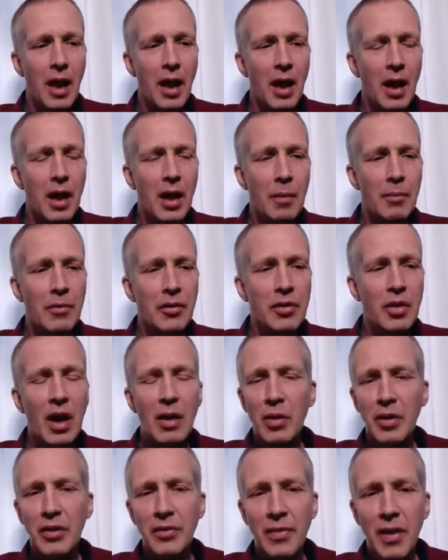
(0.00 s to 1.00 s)
So
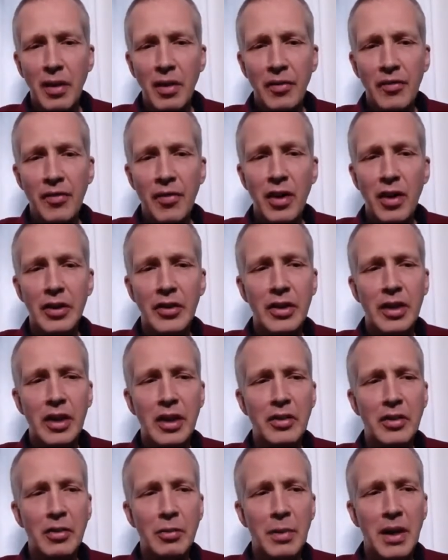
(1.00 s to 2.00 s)
I was very
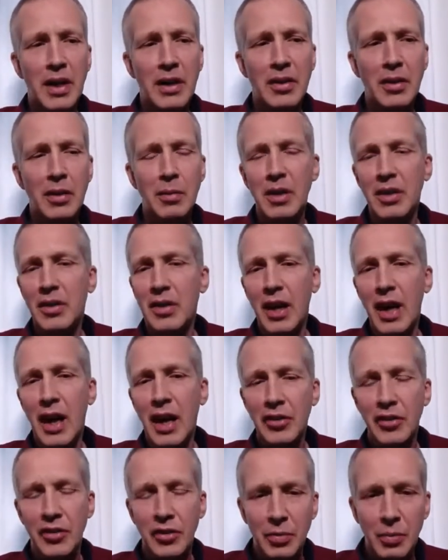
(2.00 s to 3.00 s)
fortunate to meet him in the
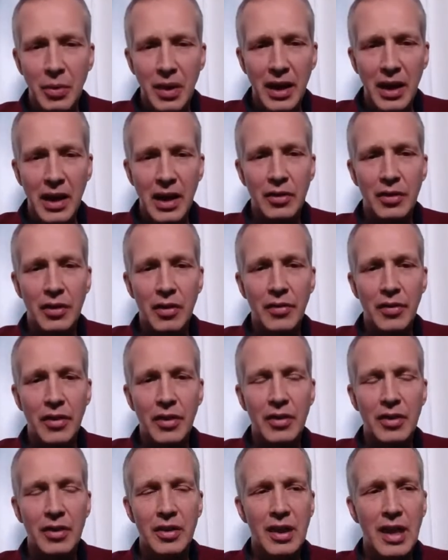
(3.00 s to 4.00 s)
last 3 years of
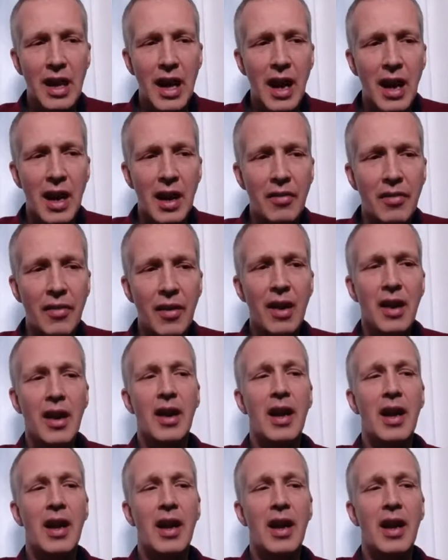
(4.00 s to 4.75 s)
his life